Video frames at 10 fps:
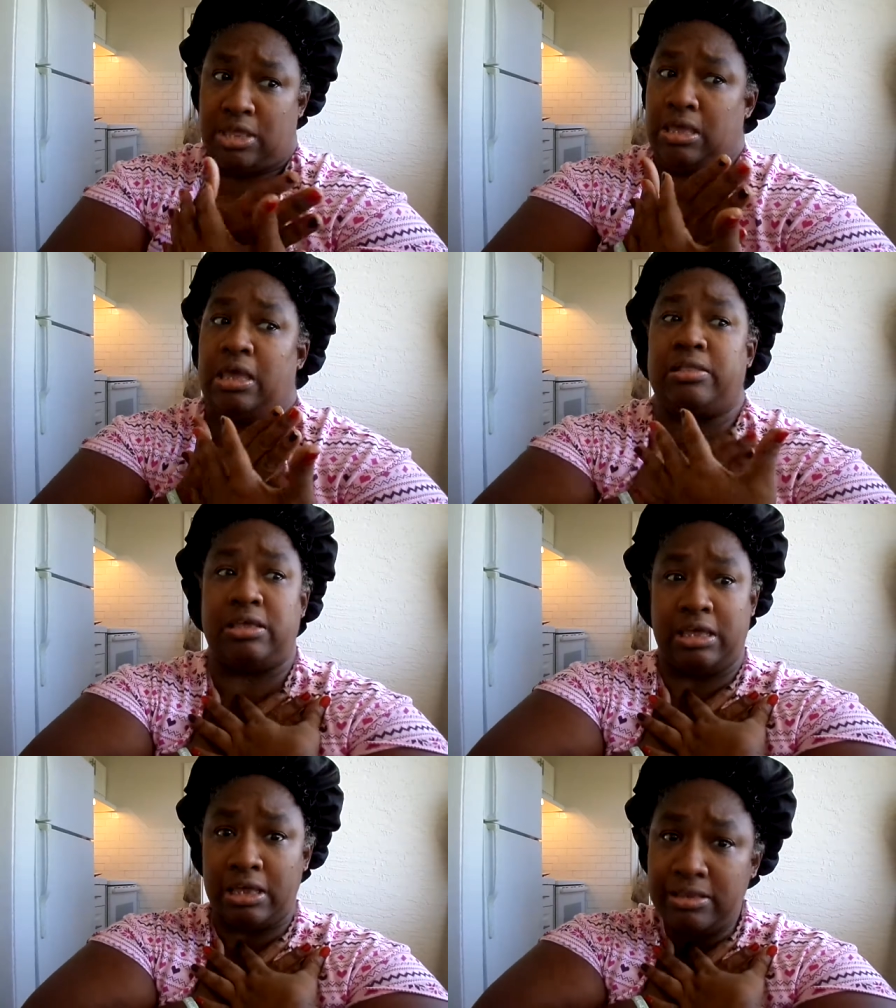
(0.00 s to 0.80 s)
And
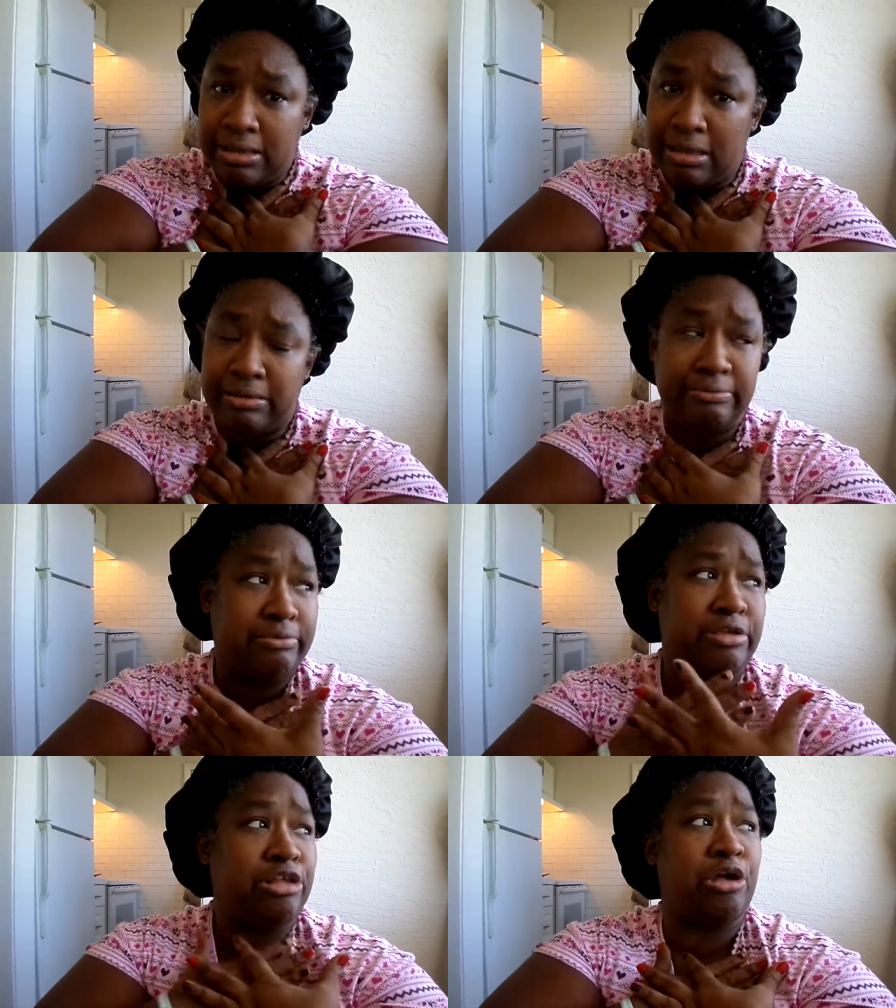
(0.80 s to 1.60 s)
it,
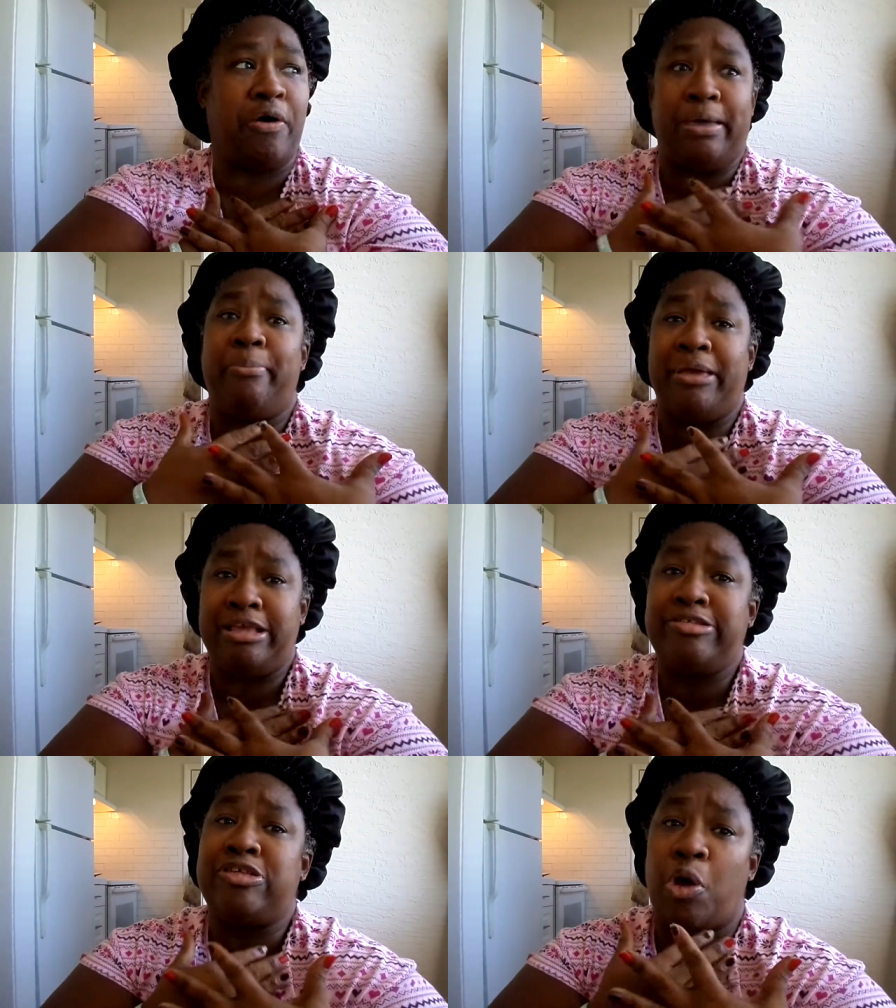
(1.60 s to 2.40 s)
you know, it
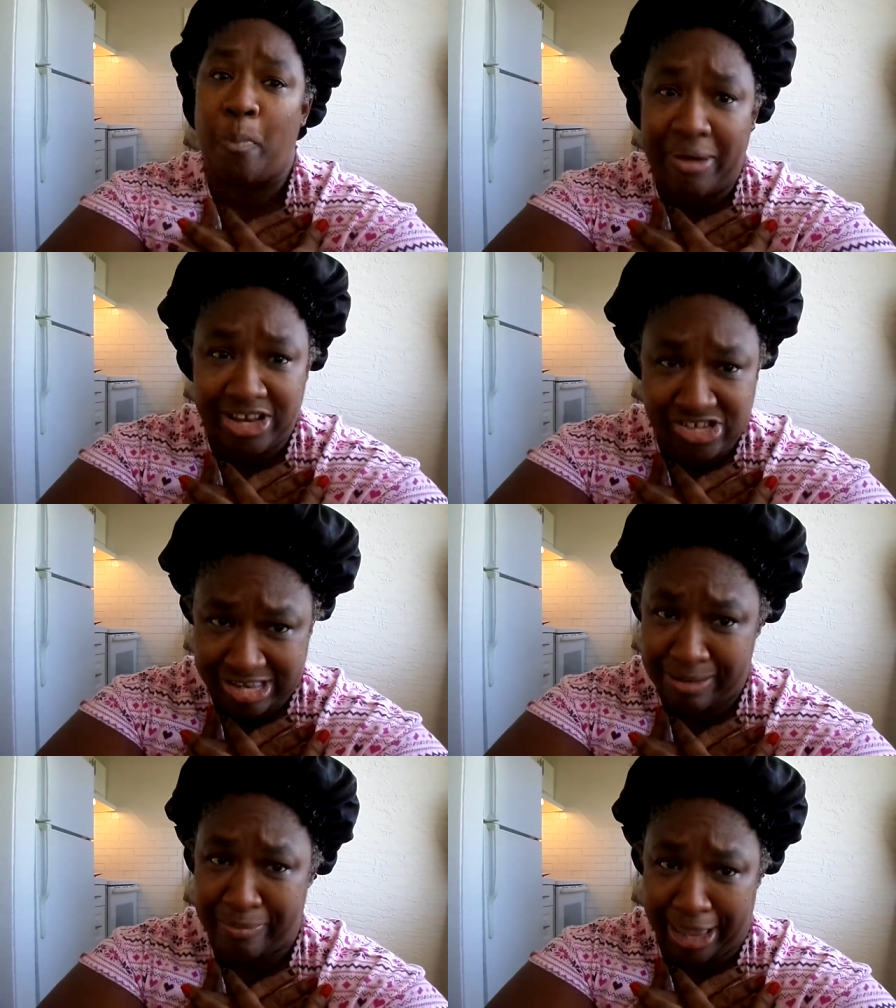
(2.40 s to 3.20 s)
means so much
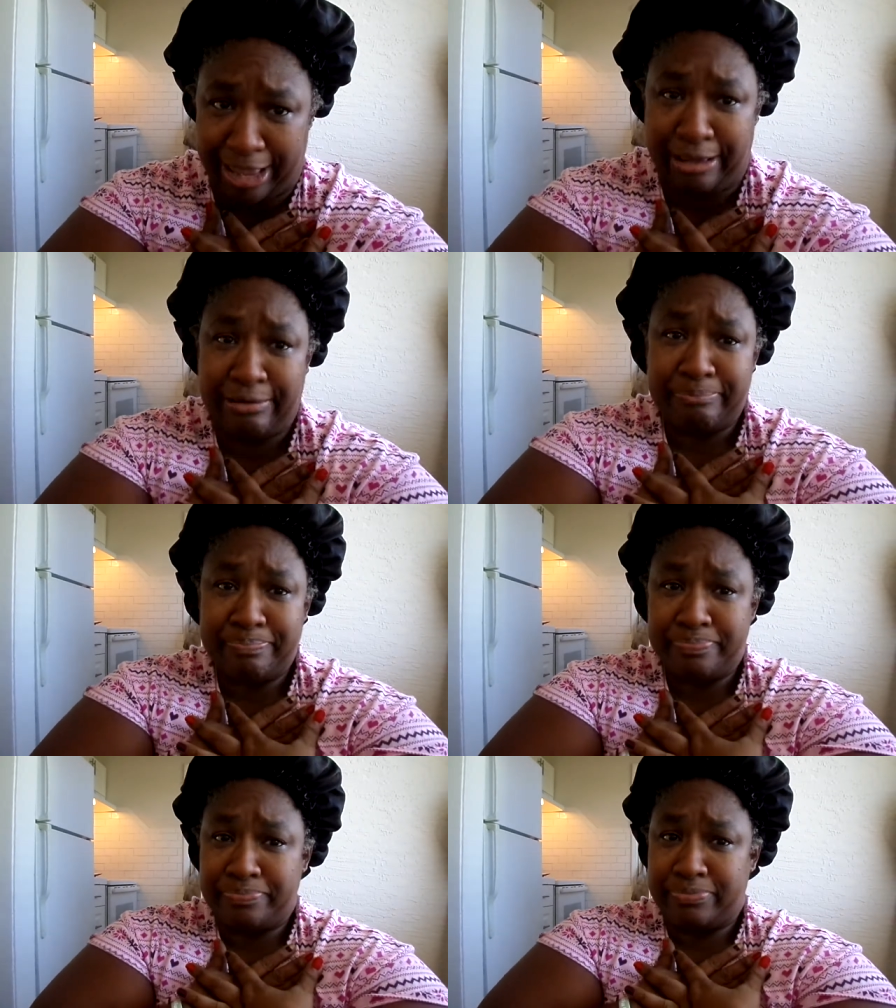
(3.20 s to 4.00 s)
to me.
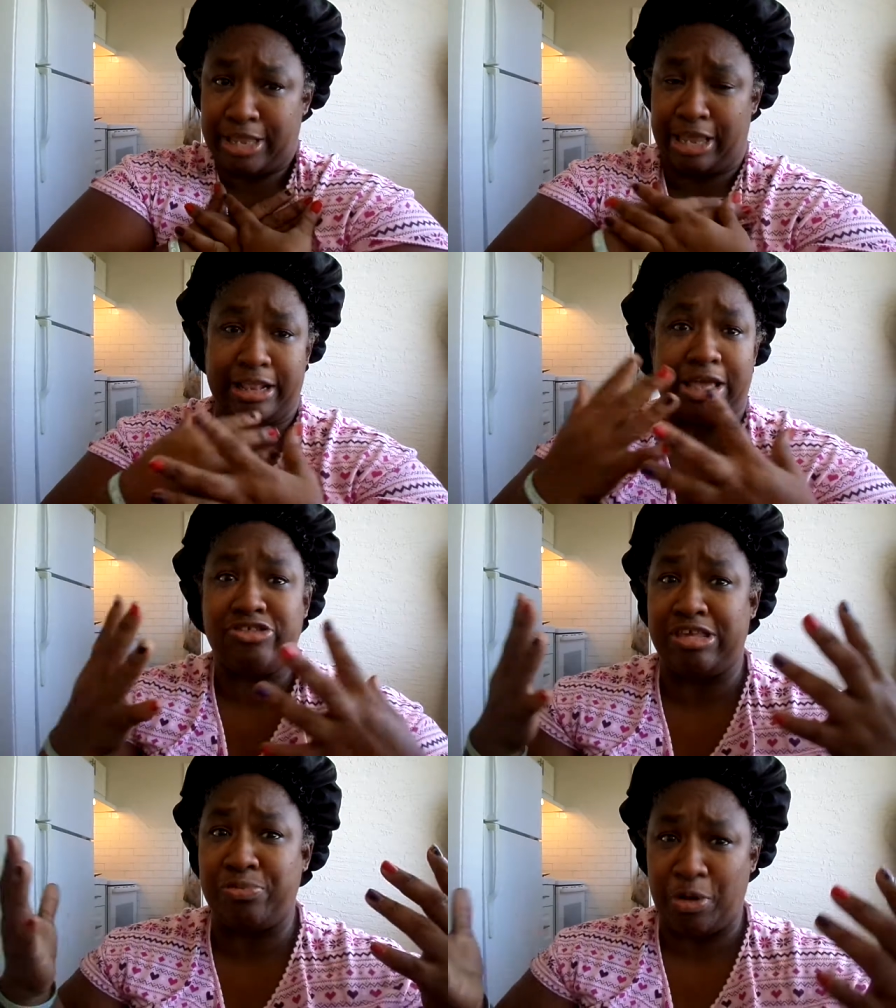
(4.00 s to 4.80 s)
And I
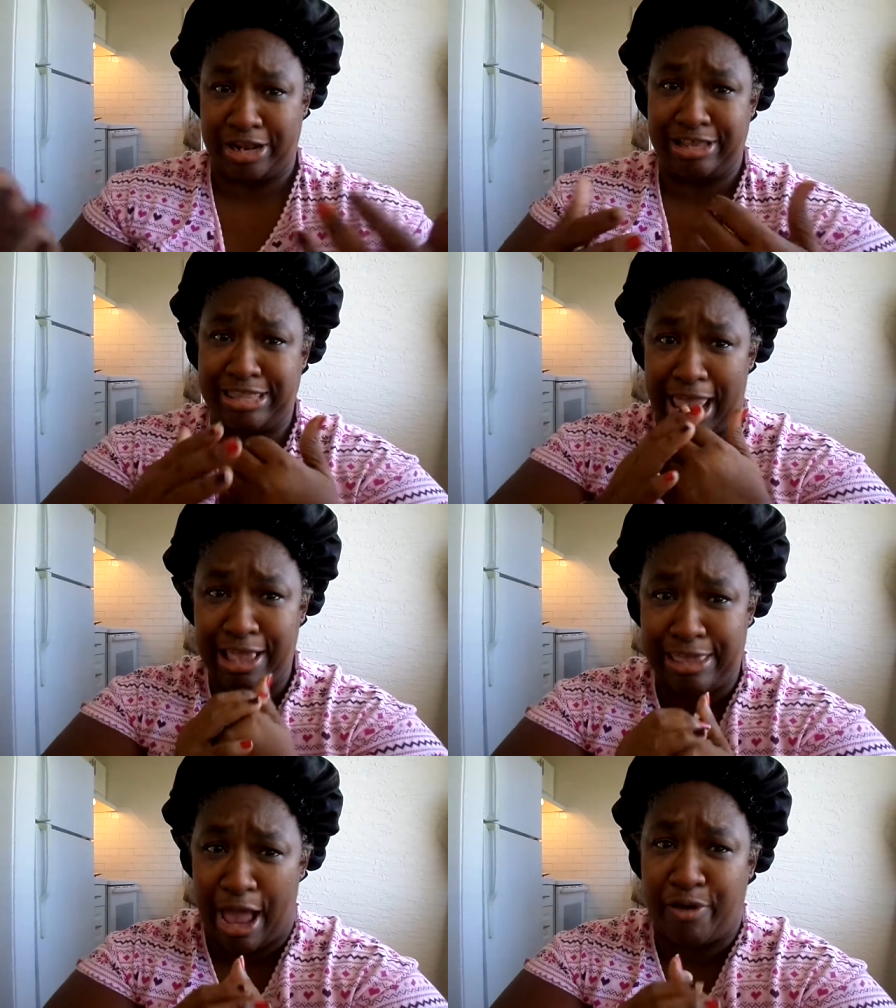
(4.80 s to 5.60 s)
just want to
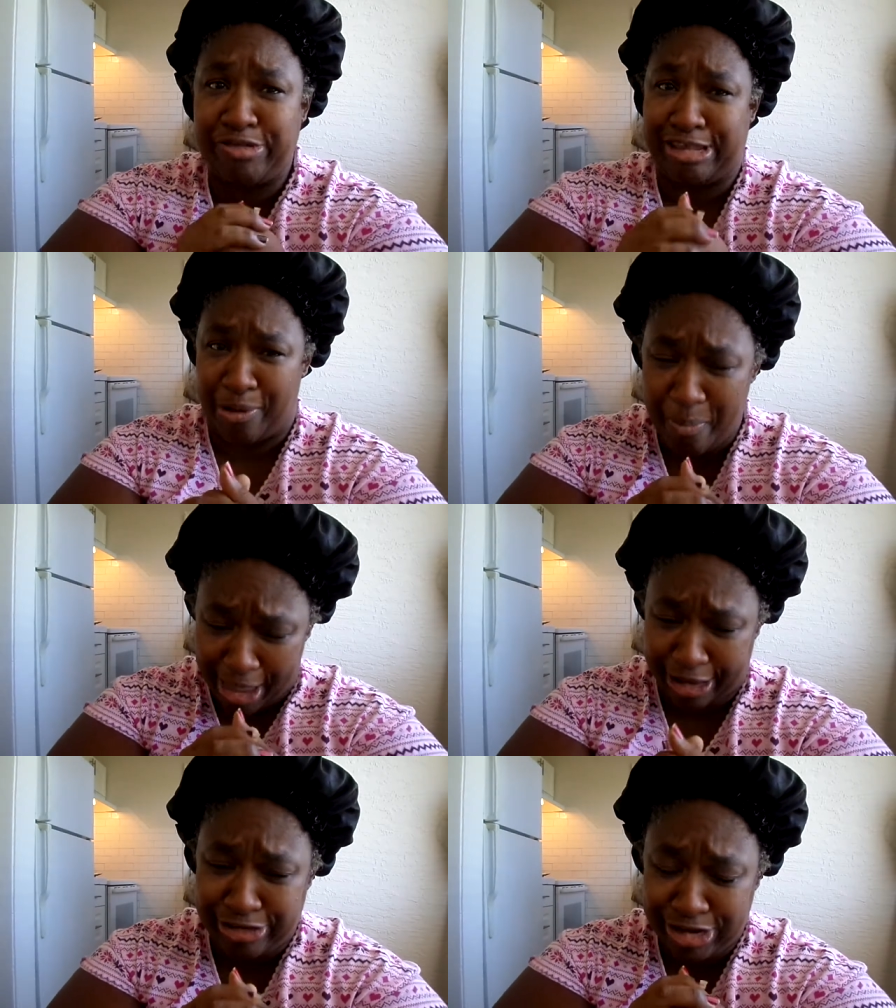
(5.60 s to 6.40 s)
thank y'all so
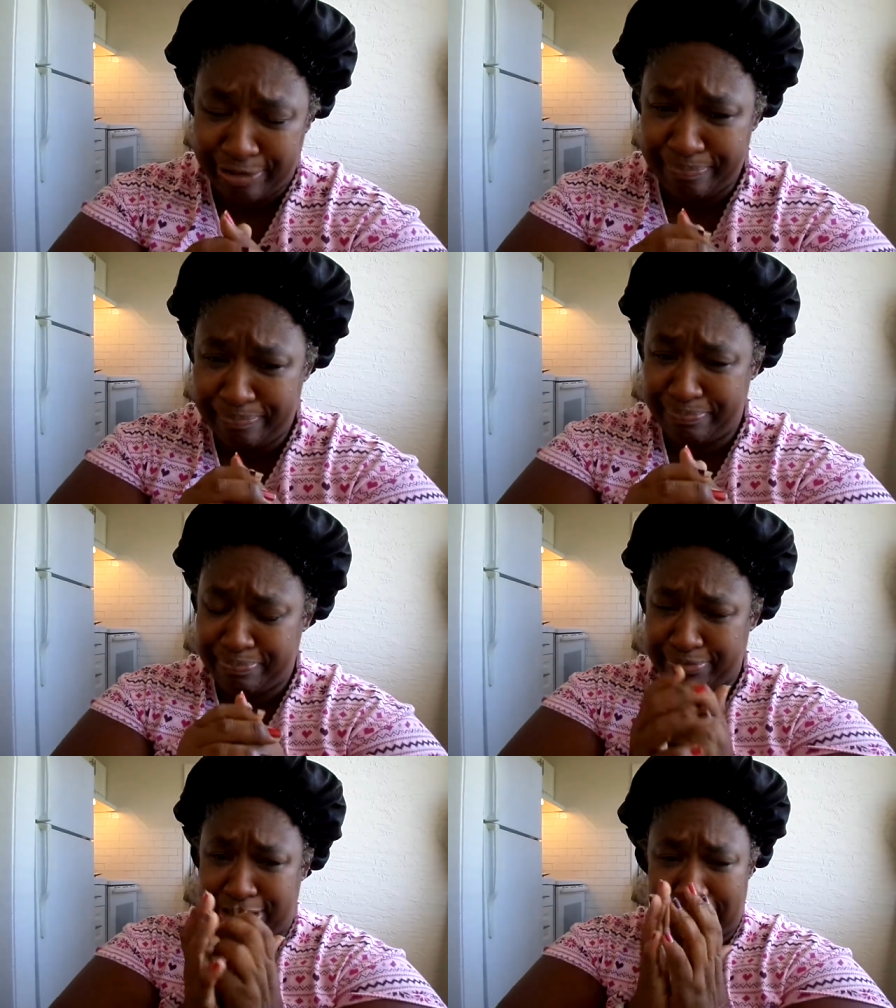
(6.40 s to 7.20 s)
much.
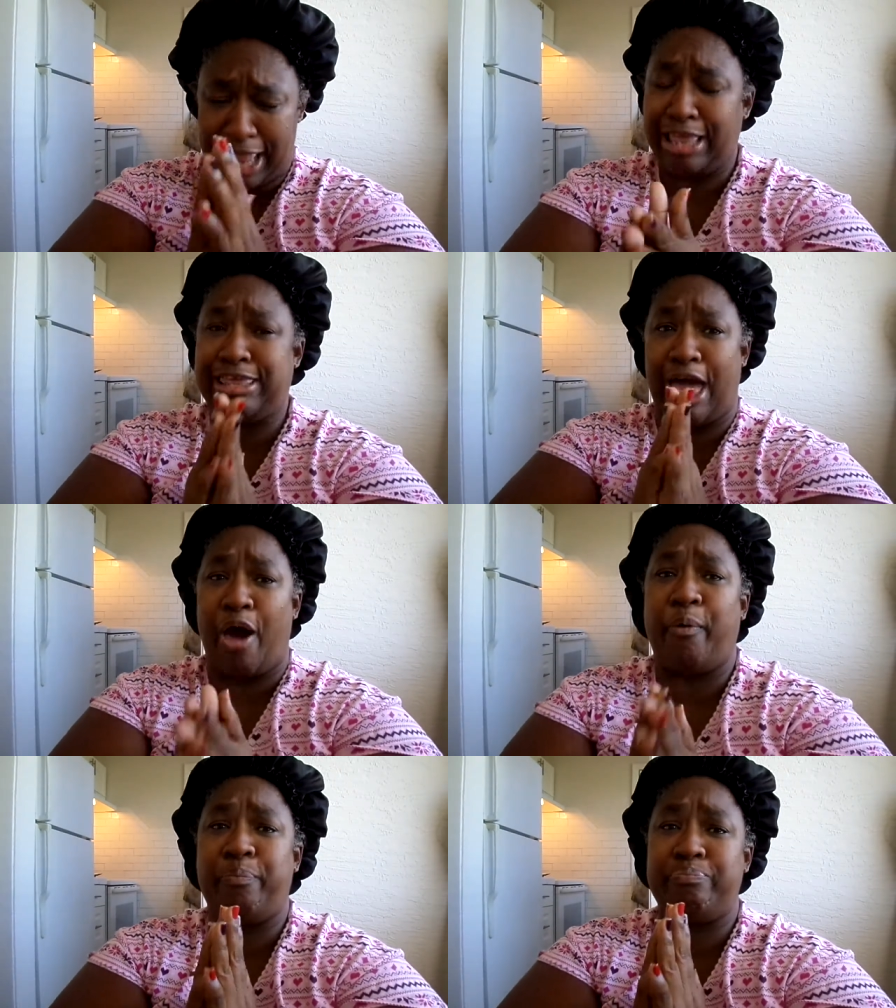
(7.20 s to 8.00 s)
Thank y'all.